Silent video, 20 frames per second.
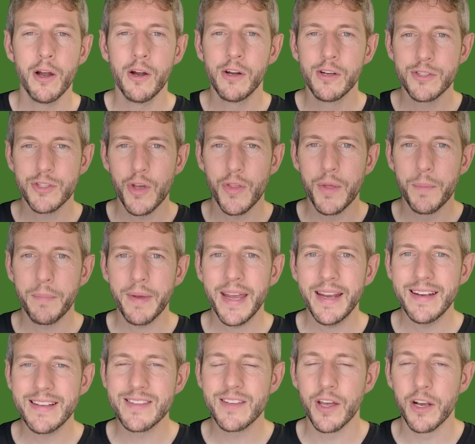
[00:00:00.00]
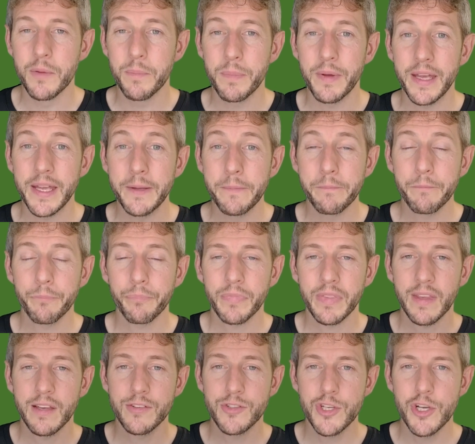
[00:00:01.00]
So the mean is going to be
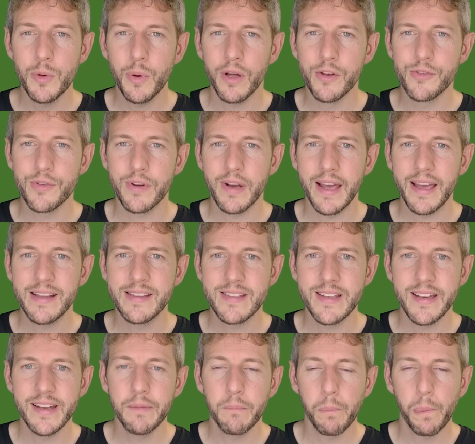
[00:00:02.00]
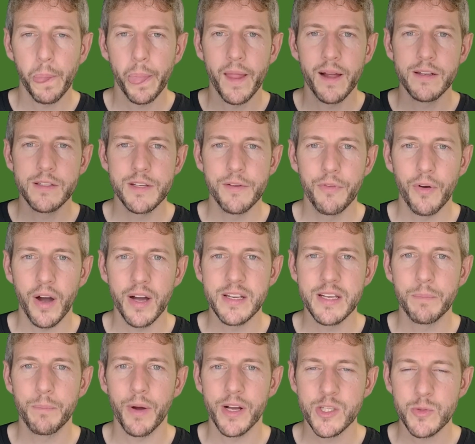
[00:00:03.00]
280
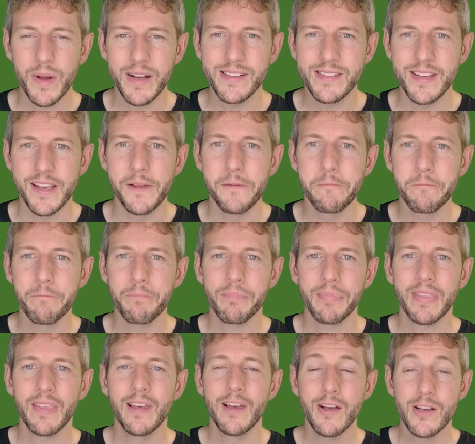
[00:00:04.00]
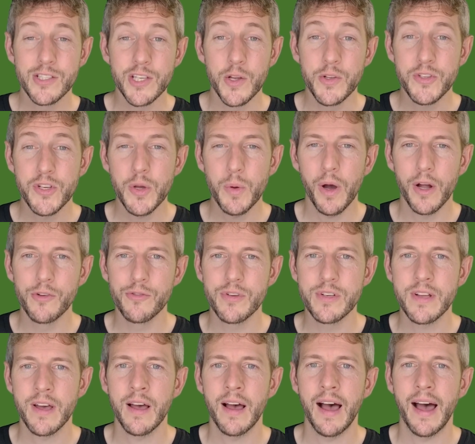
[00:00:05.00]
divided by 20. So
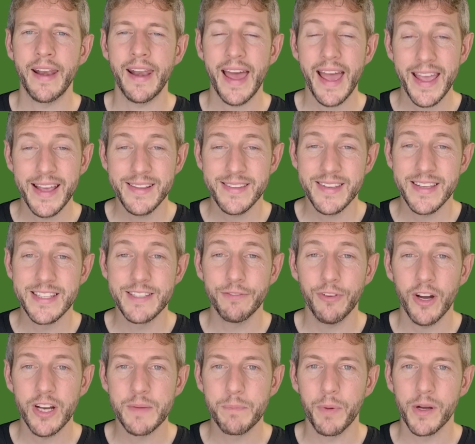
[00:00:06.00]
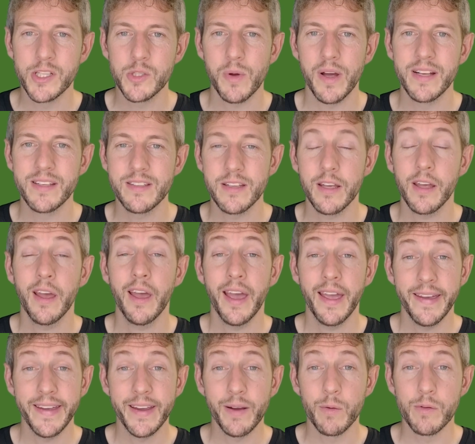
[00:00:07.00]
280 divided by 20
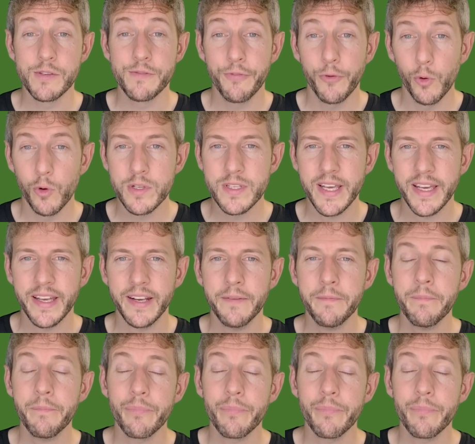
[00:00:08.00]
equals 14.